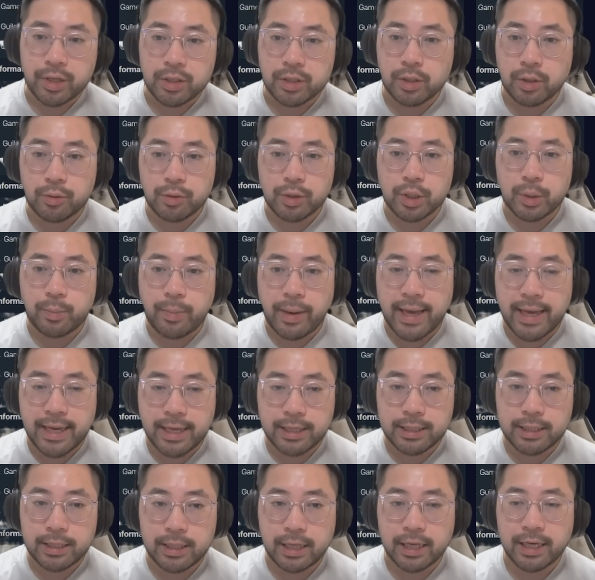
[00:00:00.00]
So
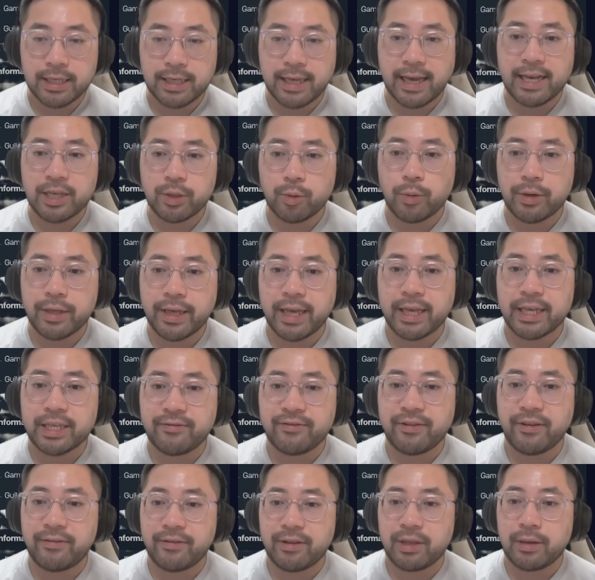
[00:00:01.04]
Spez, his S1
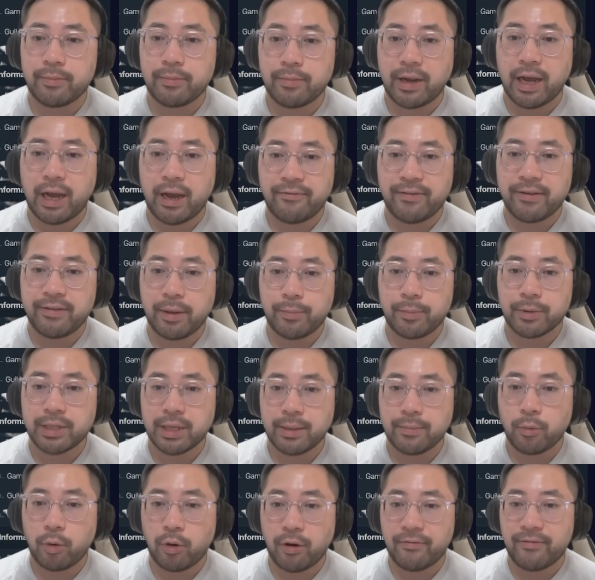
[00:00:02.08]
gains
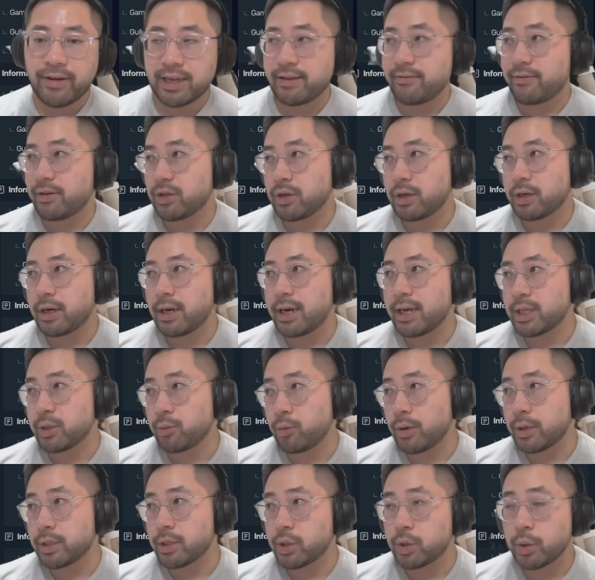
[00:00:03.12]
50% more effectiveness on an
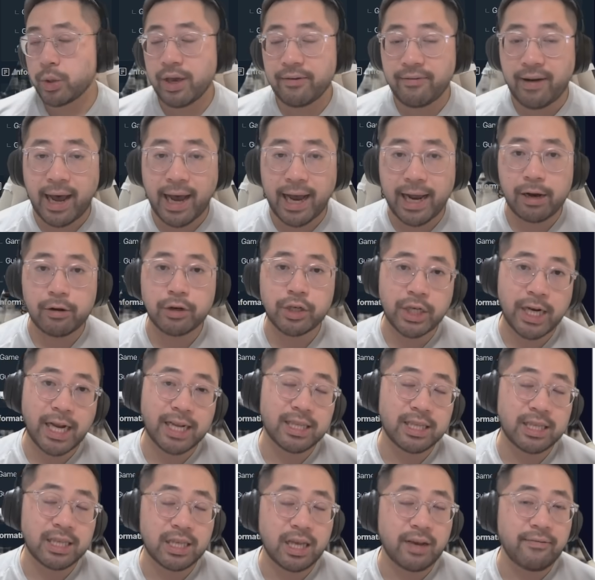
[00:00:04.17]
S1. So you have higher
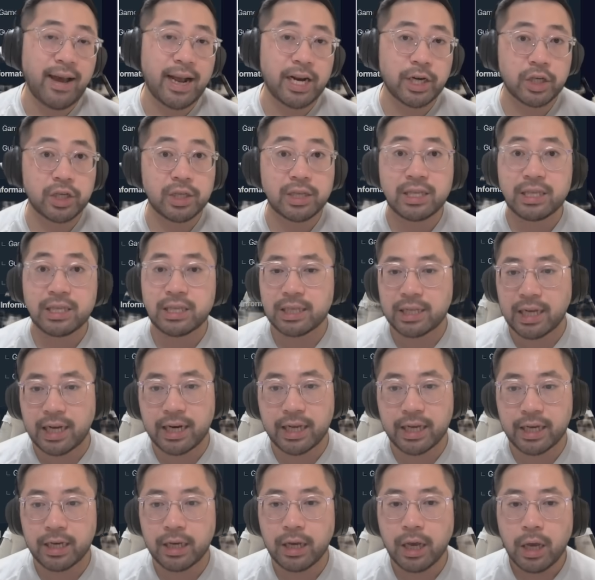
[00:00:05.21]
chances of actually
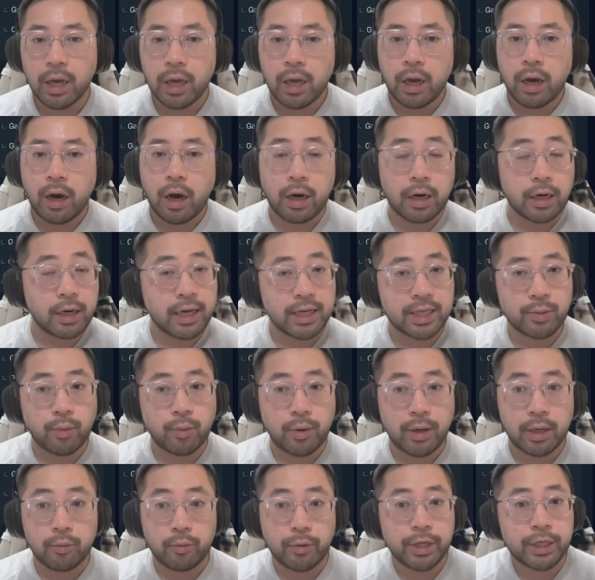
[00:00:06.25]
stunning on an
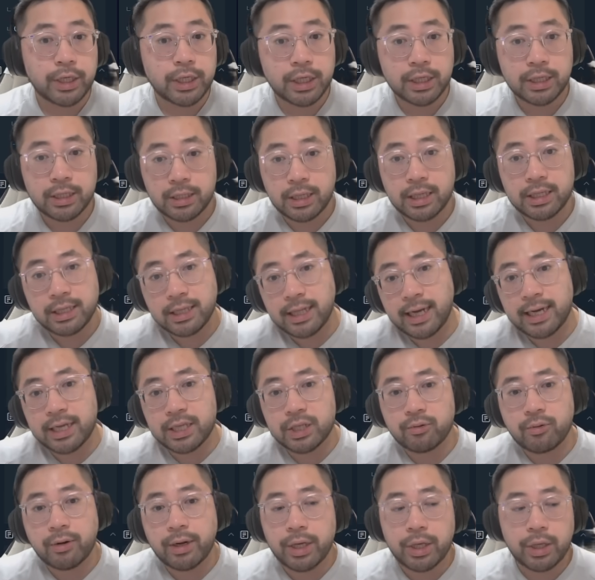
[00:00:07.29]
S1, which is, it's
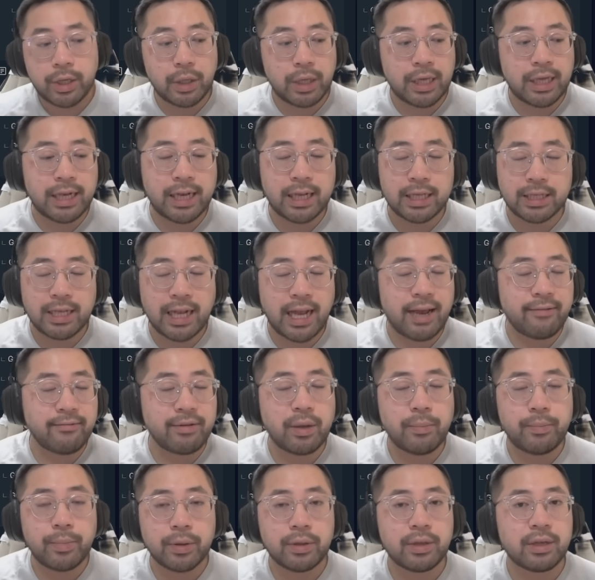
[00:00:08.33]
nice, right? He doesn't have
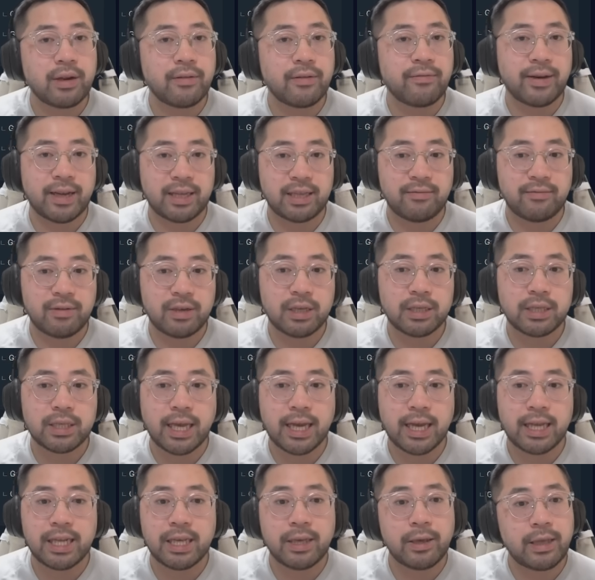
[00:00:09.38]
any built-in effectiveness,
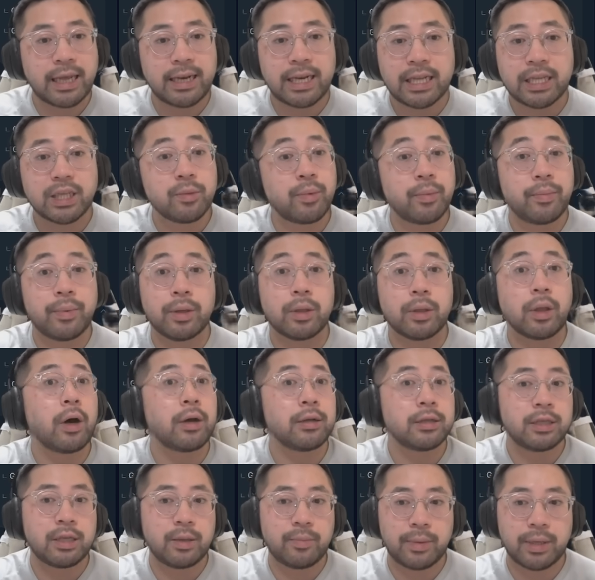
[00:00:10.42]
and he needs to be built
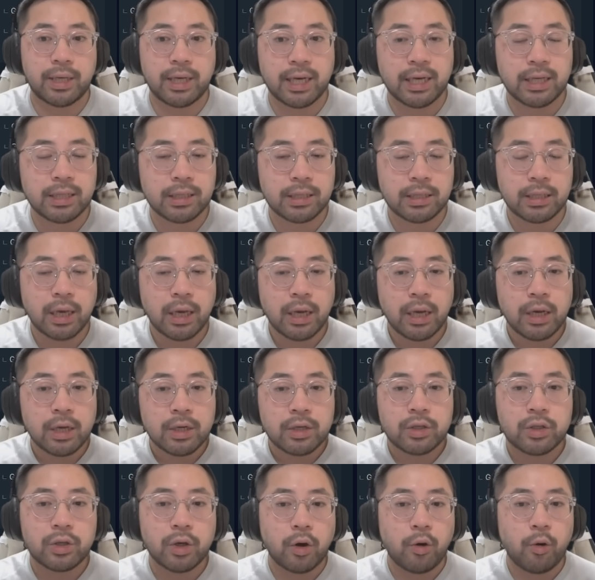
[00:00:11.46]
all DPS.
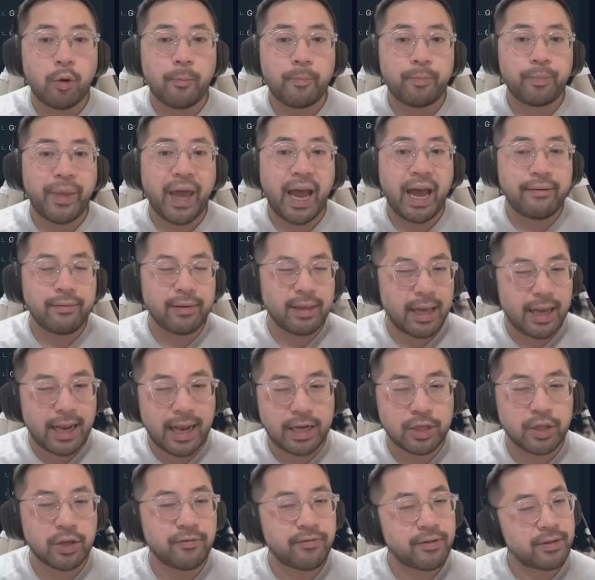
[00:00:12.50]
So having that
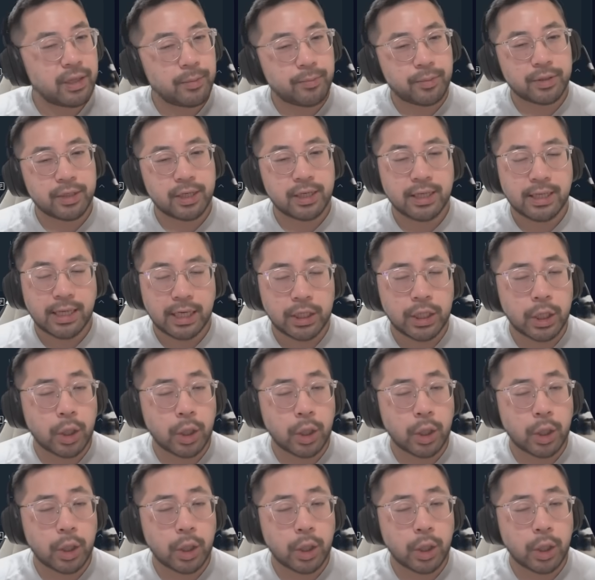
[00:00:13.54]
extra 50% is